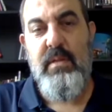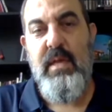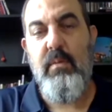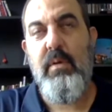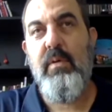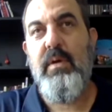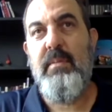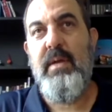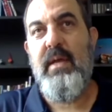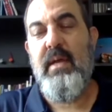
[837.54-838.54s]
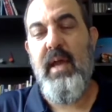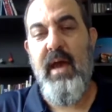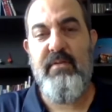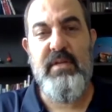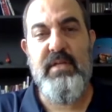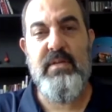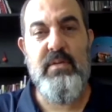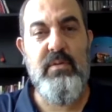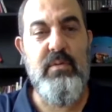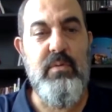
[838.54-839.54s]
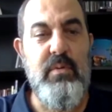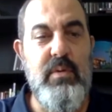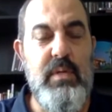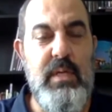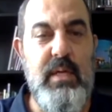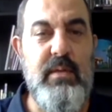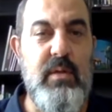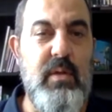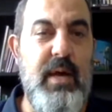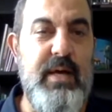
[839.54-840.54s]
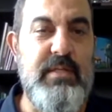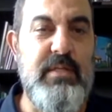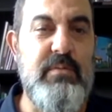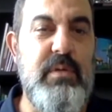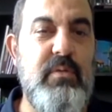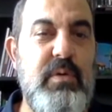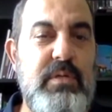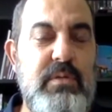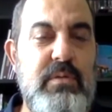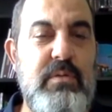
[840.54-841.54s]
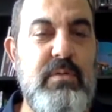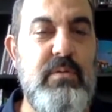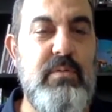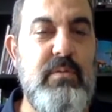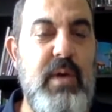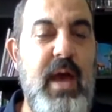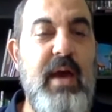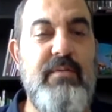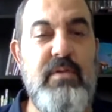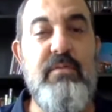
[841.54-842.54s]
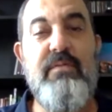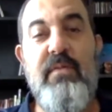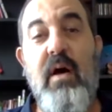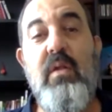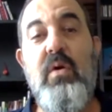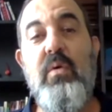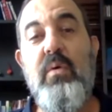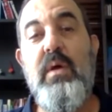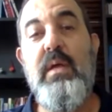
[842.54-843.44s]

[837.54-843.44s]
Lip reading: that we're going to be having to do in the class is we're going to have to follow